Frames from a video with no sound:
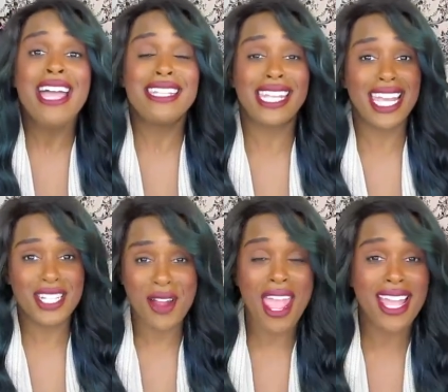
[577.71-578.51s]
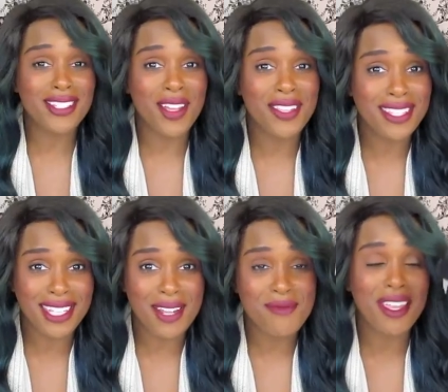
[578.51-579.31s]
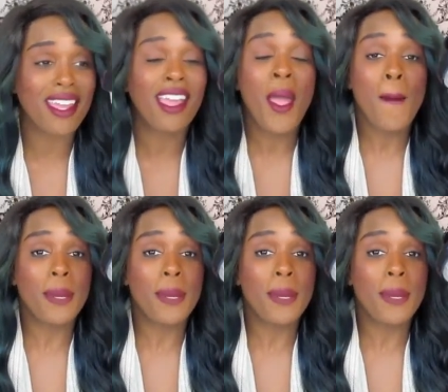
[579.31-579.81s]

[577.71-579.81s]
to get your hands on this damn thing.